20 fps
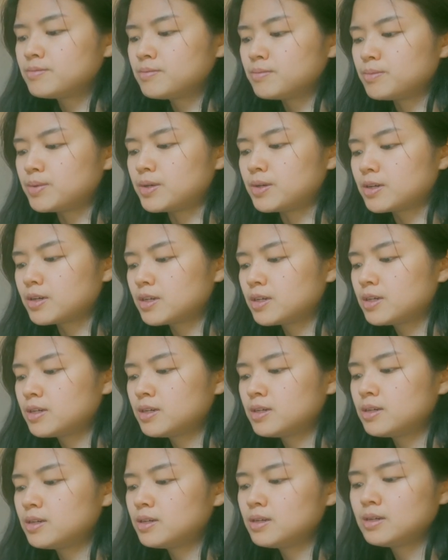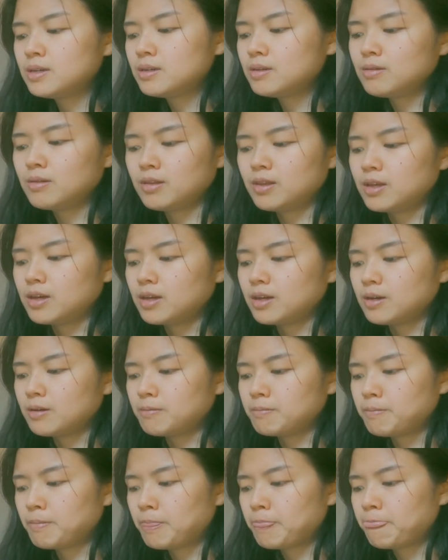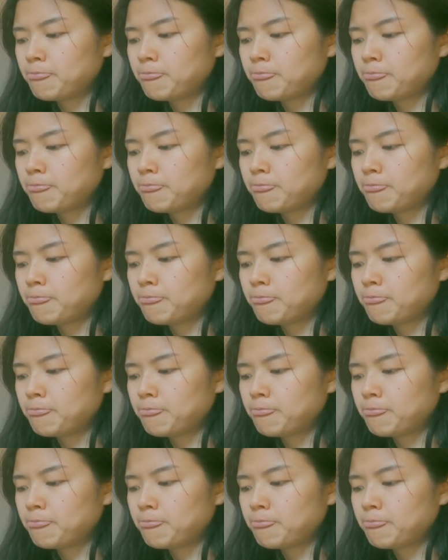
book thing,